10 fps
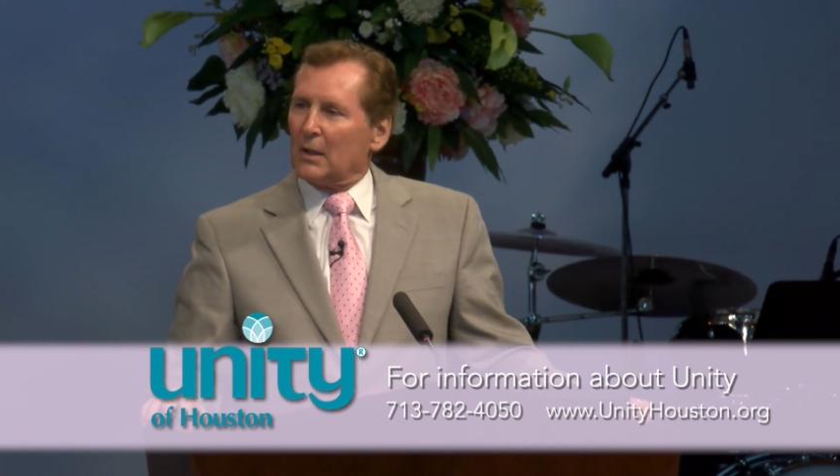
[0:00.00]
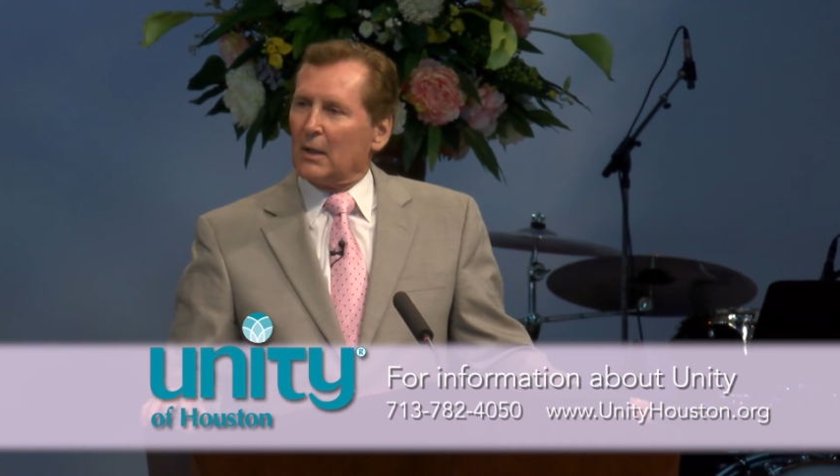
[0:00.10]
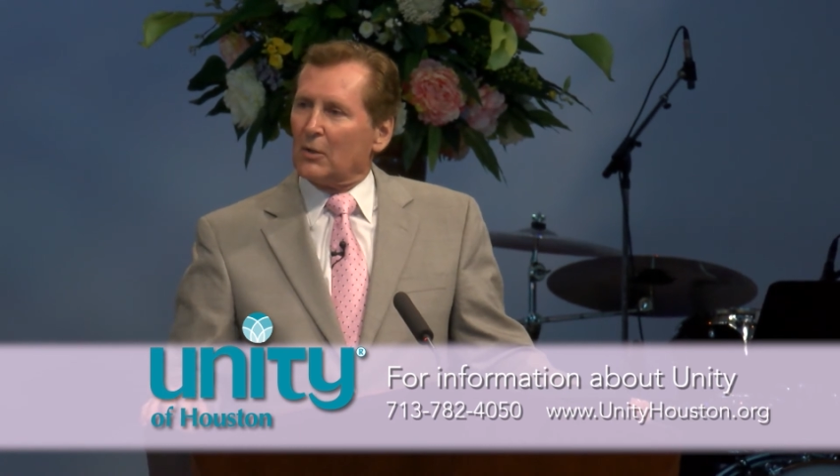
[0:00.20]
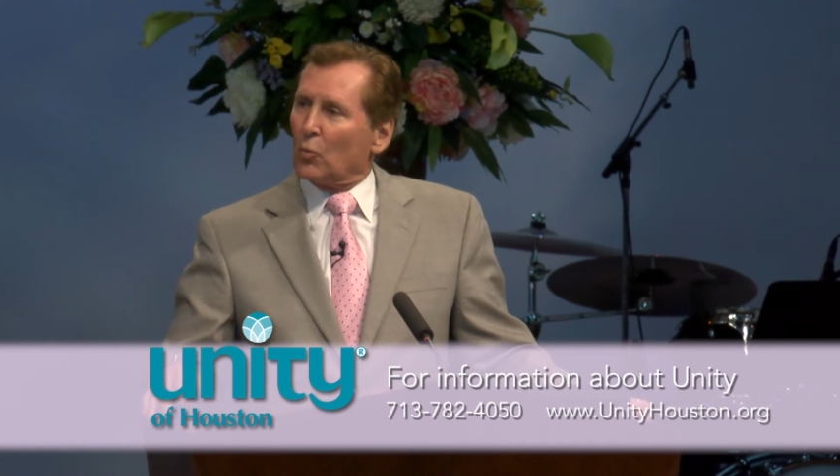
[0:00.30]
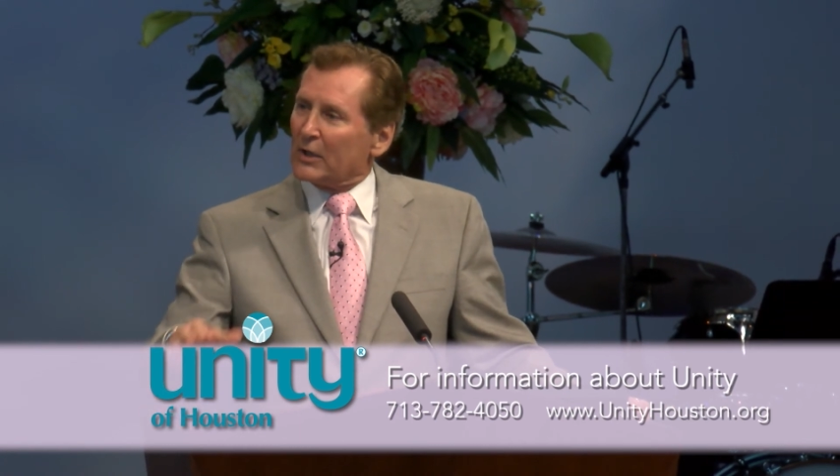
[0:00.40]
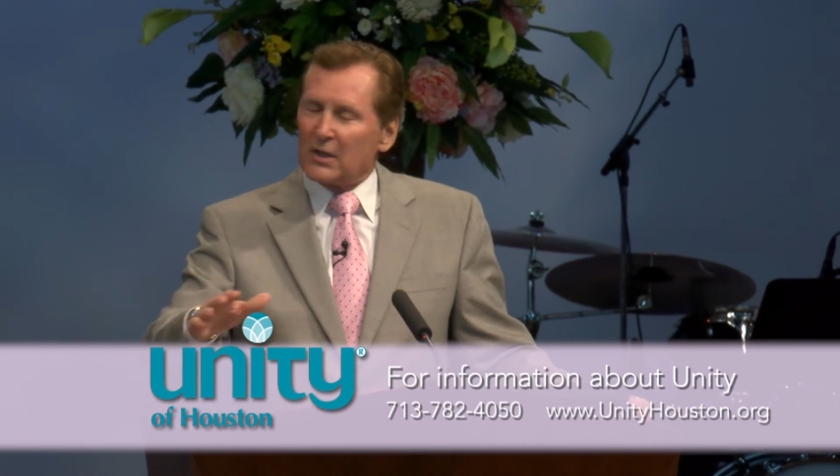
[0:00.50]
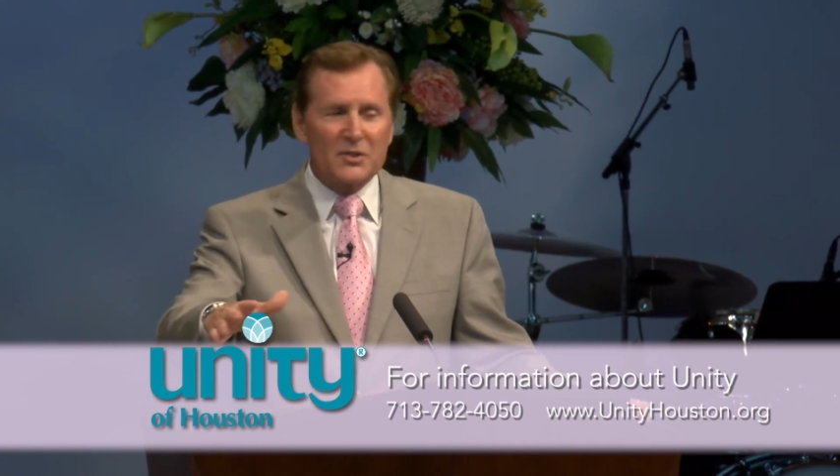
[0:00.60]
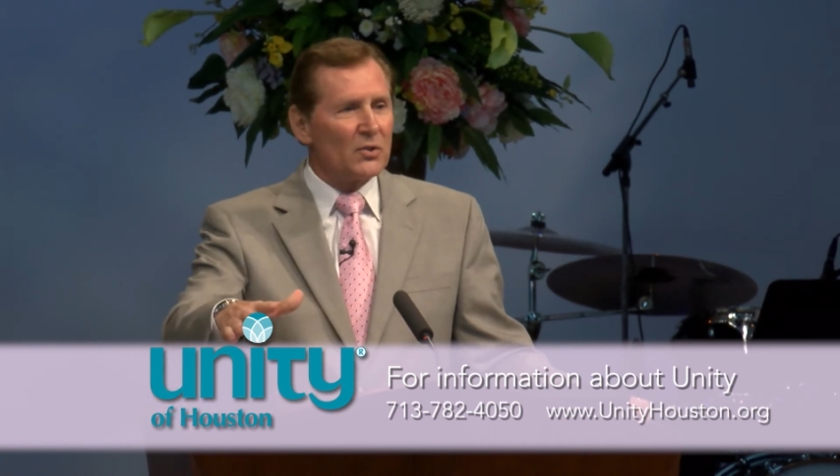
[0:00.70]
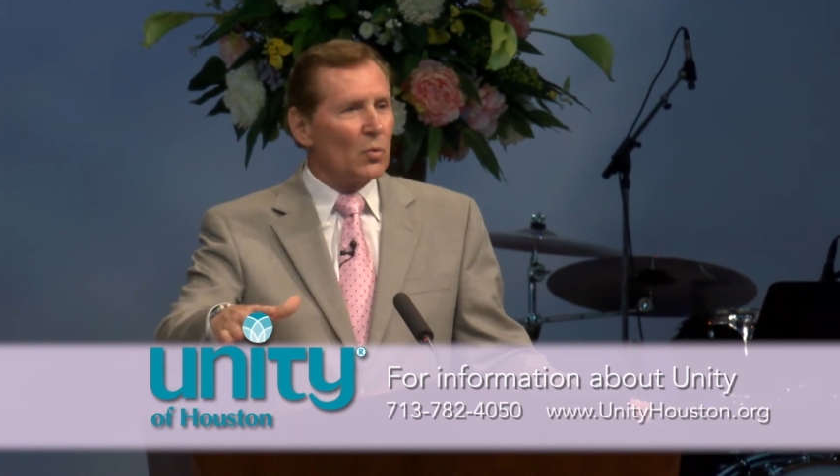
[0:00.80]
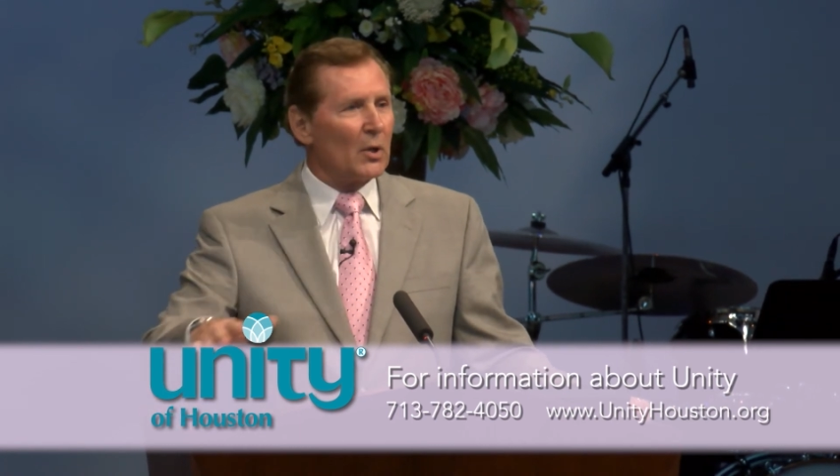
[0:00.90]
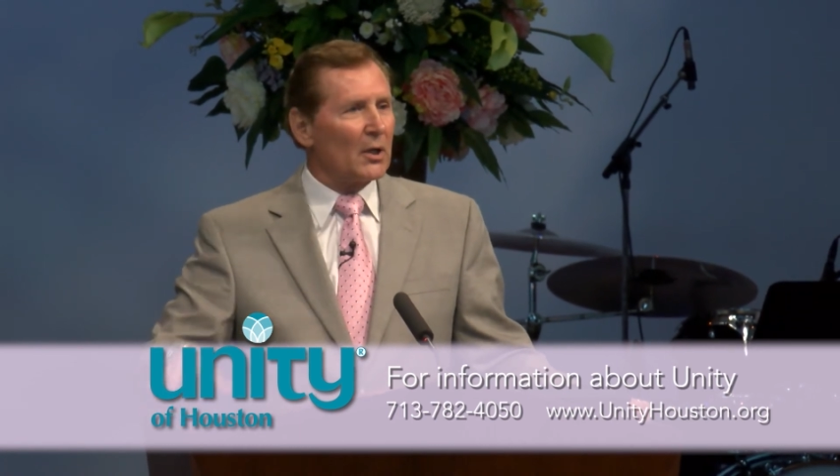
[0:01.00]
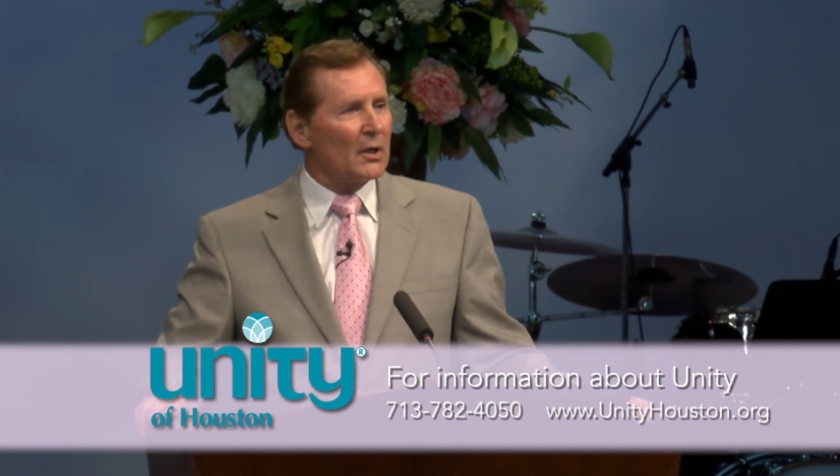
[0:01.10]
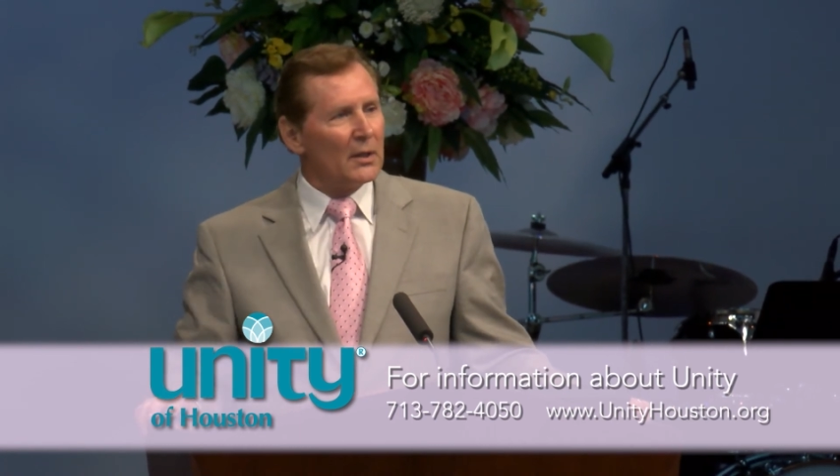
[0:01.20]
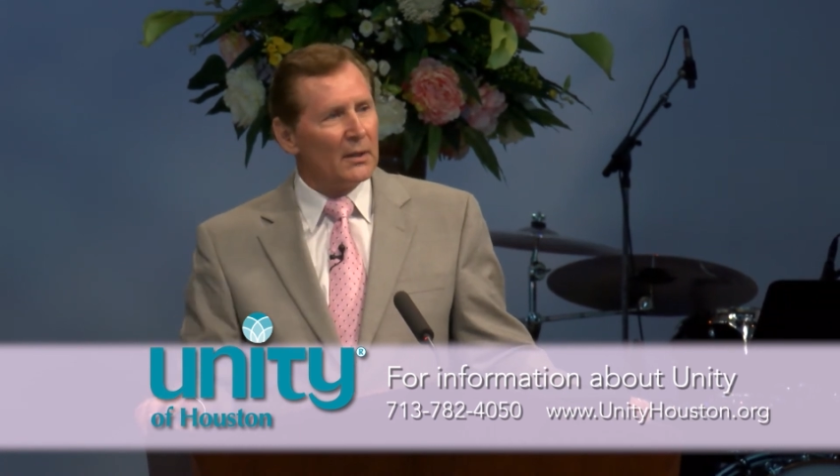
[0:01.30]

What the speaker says: and what doesn't work.